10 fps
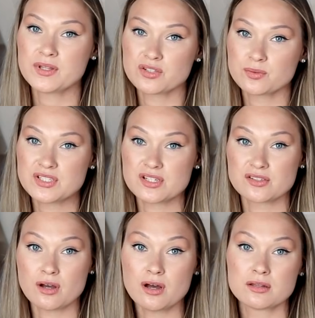When the switch
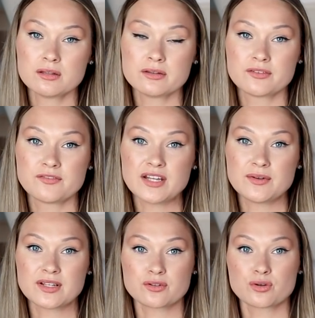is on, the flight
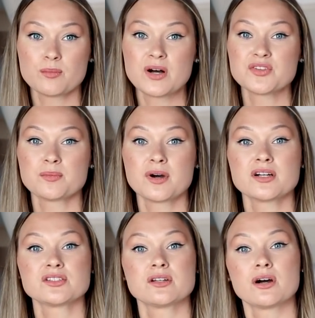director command
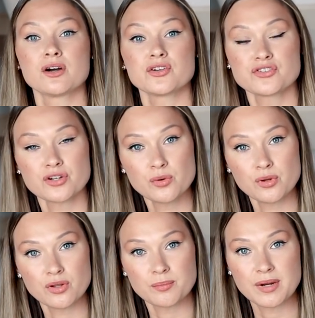bars are
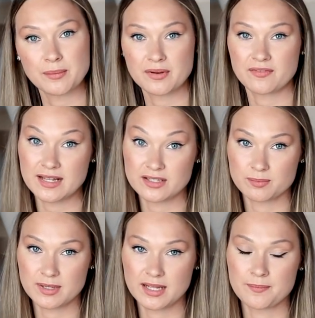shown on the primary flight
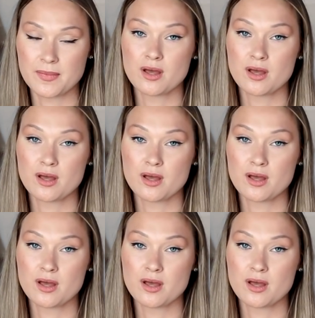display.